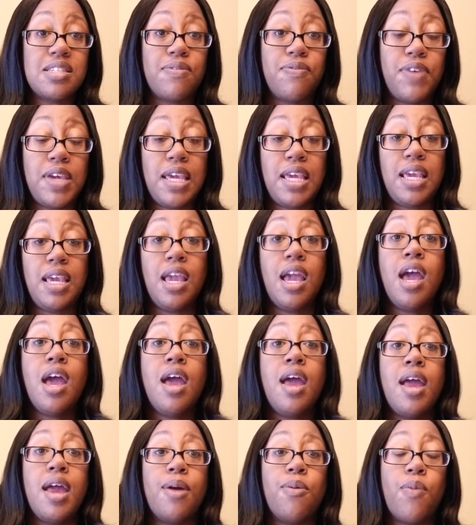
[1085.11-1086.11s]
fee
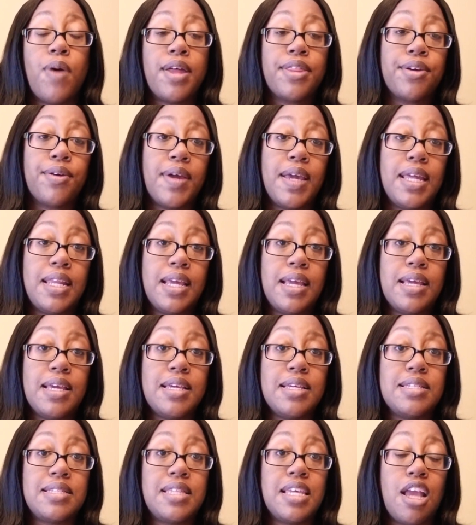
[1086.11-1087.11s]
and whether it
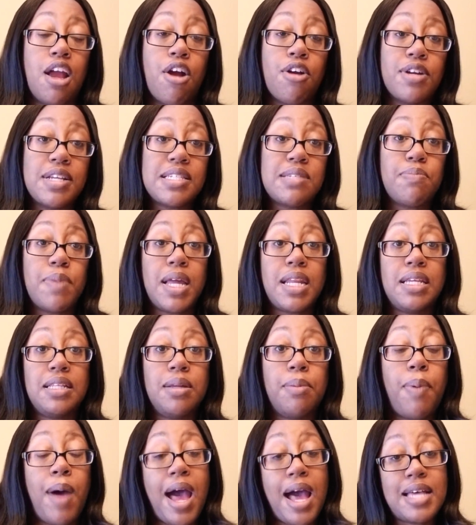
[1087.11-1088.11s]
is the earnest money
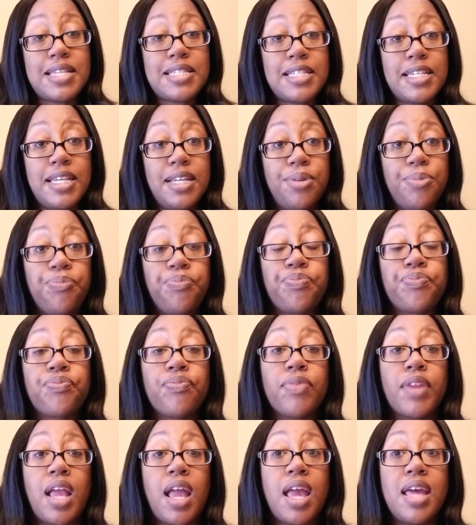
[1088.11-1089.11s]
deposit.
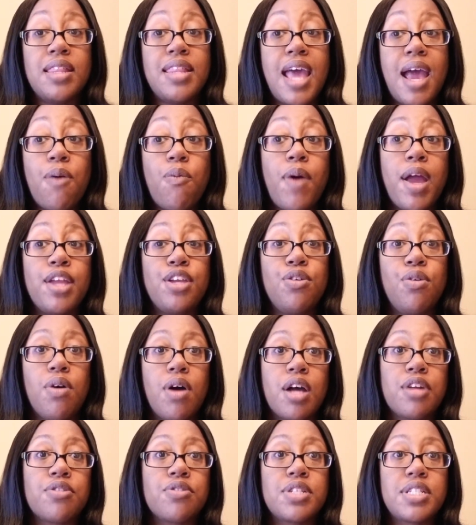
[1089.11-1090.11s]
And that way you'll
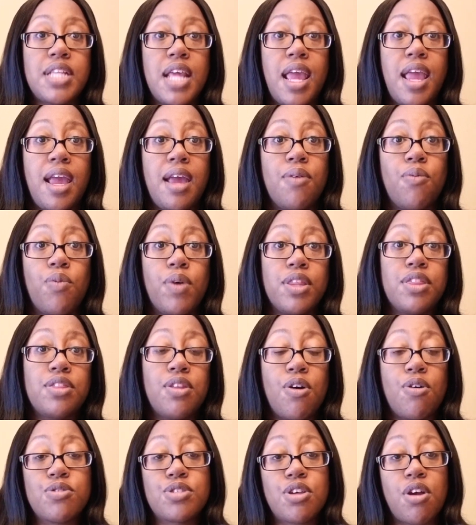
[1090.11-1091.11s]
understand what
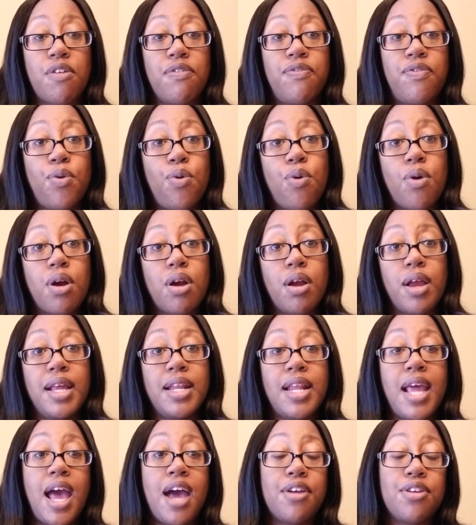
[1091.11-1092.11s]
those are for
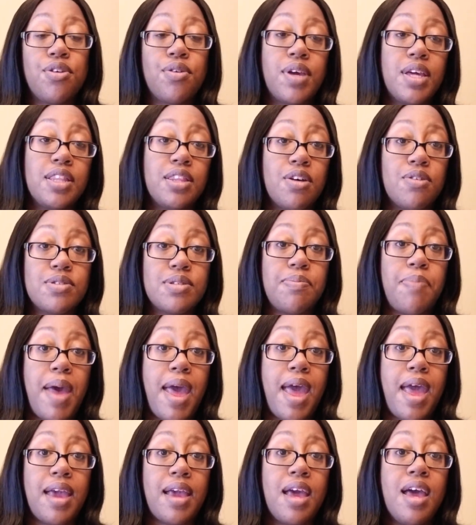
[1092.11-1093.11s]
and how you get those
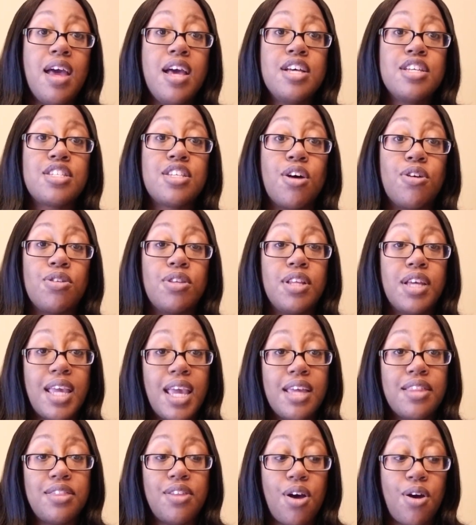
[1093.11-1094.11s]
back. So look
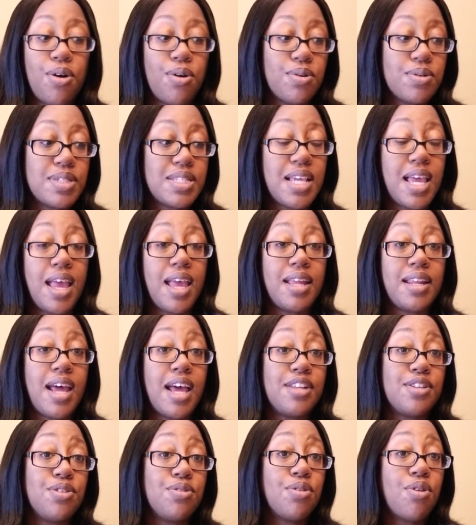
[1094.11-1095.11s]
at those. And
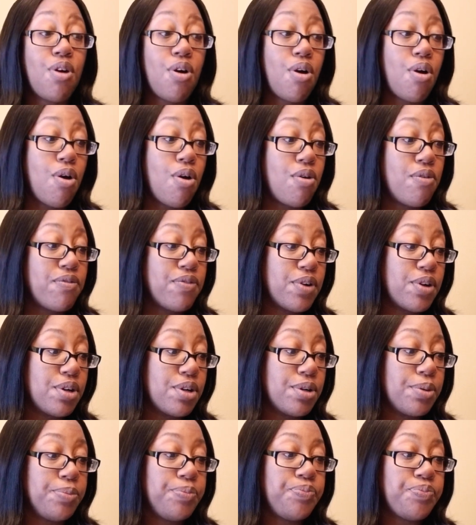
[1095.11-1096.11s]
I do go
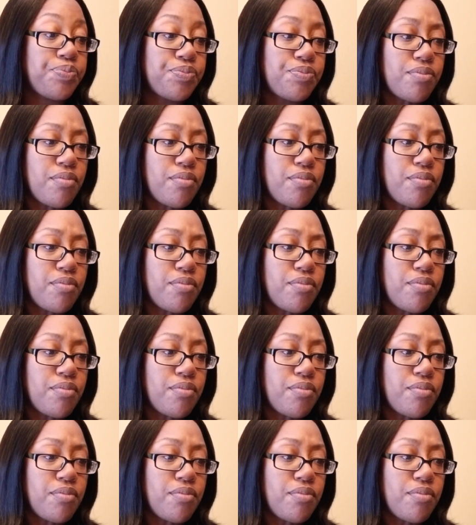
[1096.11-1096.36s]
over